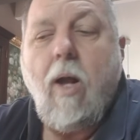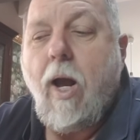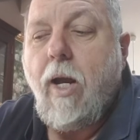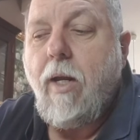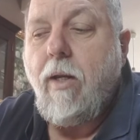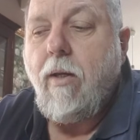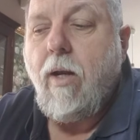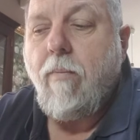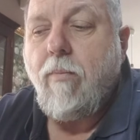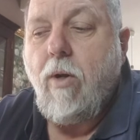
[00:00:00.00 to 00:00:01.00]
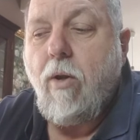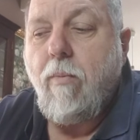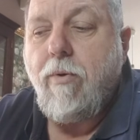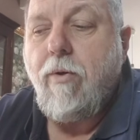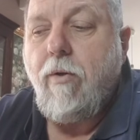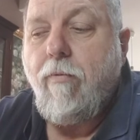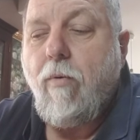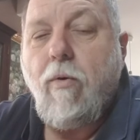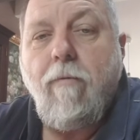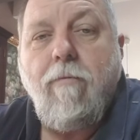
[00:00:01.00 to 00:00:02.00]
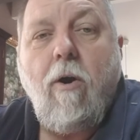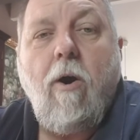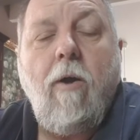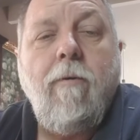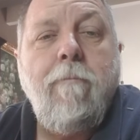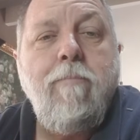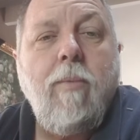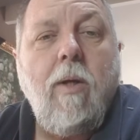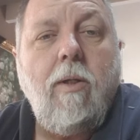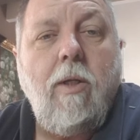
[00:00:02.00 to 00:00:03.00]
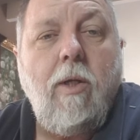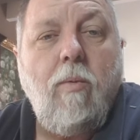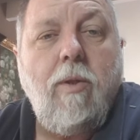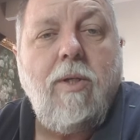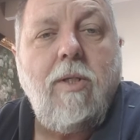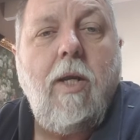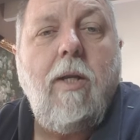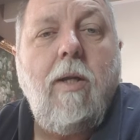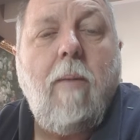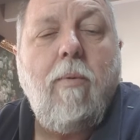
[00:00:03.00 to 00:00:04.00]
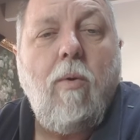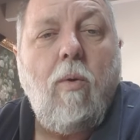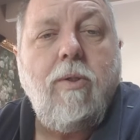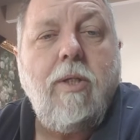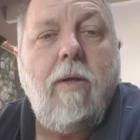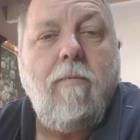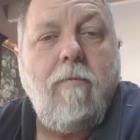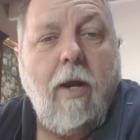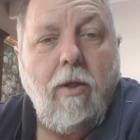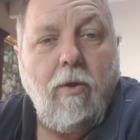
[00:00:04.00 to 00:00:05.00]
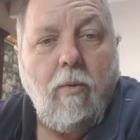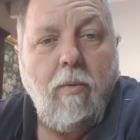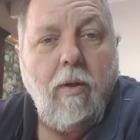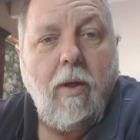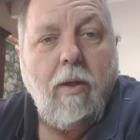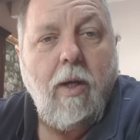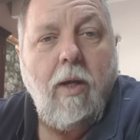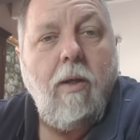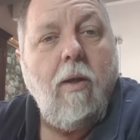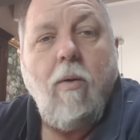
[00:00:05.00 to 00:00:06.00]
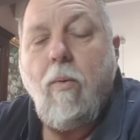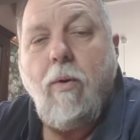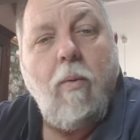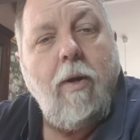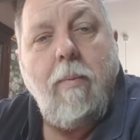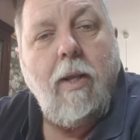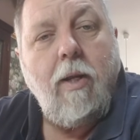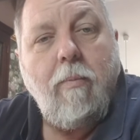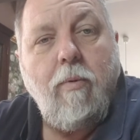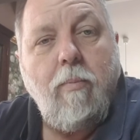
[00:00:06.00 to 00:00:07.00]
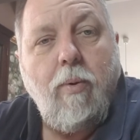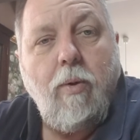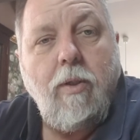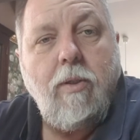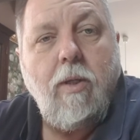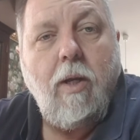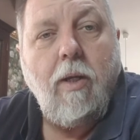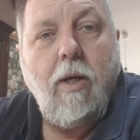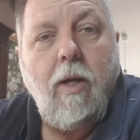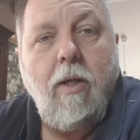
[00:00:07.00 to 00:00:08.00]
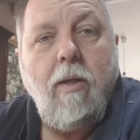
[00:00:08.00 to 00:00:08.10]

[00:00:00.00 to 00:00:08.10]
Column 3, 4 and 5 deal with a set number or set value, okay? We're not worried about the number of points, okay?